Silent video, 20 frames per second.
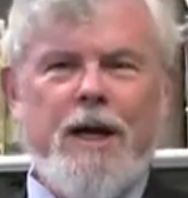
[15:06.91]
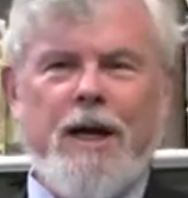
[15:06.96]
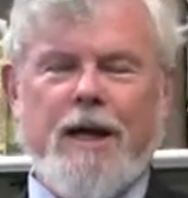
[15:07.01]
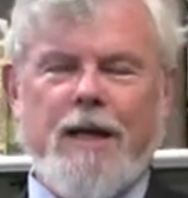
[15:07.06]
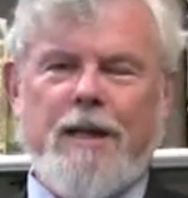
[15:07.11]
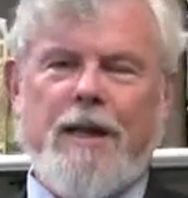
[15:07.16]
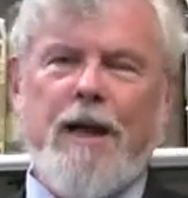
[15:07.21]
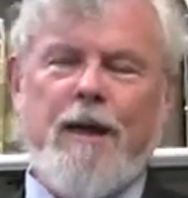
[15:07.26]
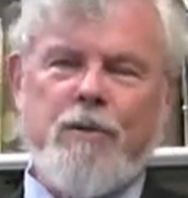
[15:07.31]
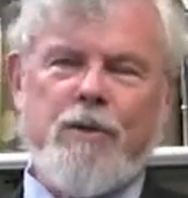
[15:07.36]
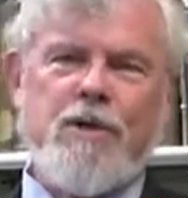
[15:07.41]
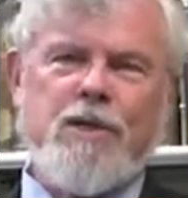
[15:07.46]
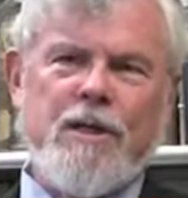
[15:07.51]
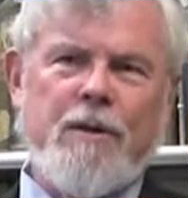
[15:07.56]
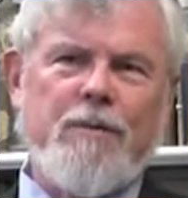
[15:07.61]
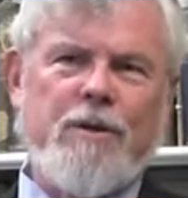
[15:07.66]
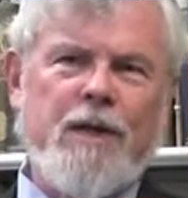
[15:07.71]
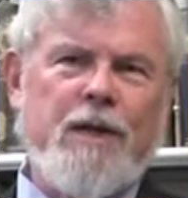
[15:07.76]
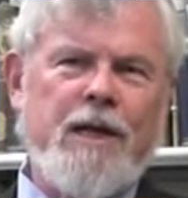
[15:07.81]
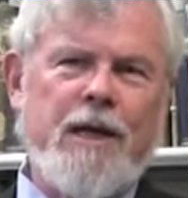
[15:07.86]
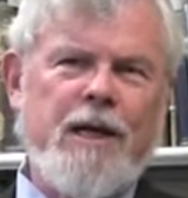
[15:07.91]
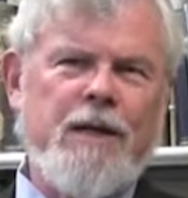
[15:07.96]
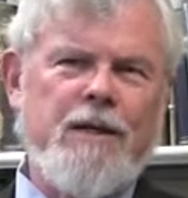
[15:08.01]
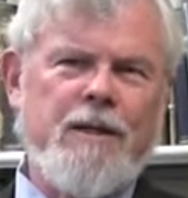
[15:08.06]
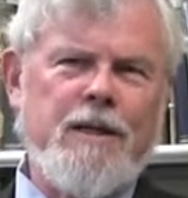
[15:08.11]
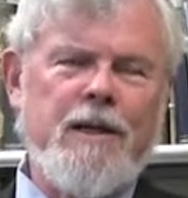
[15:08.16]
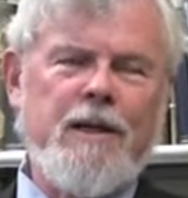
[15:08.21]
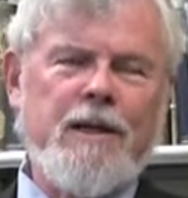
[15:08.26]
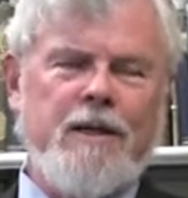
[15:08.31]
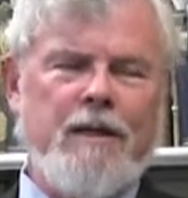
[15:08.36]
Uh, that was something he
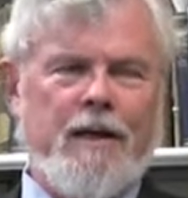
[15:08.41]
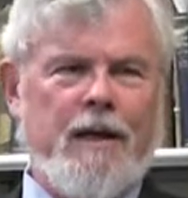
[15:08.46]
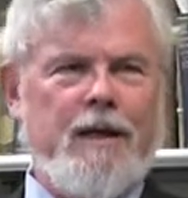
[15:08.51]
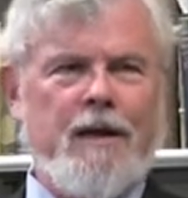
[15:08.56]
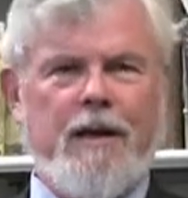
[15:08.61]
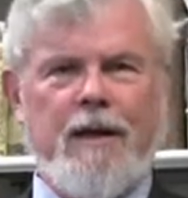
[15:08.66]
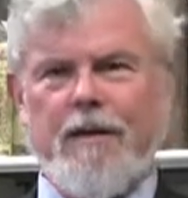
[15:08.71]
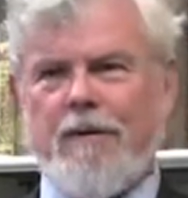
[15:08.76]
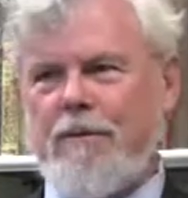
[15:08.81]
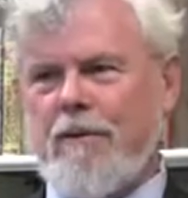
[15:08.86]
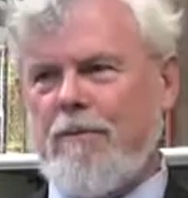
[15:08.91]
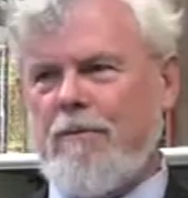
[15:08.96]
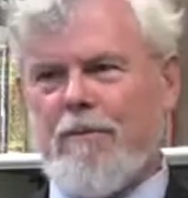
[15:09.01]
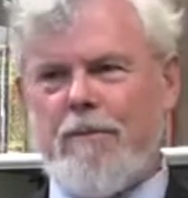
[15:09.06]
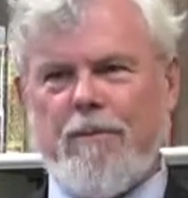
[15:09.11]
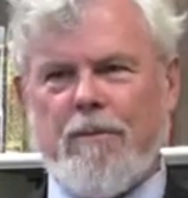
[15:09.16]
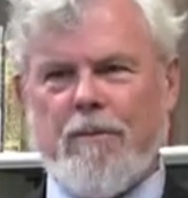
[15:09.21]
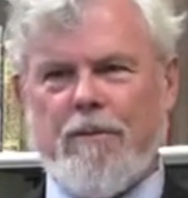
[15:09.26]
didn't think he could,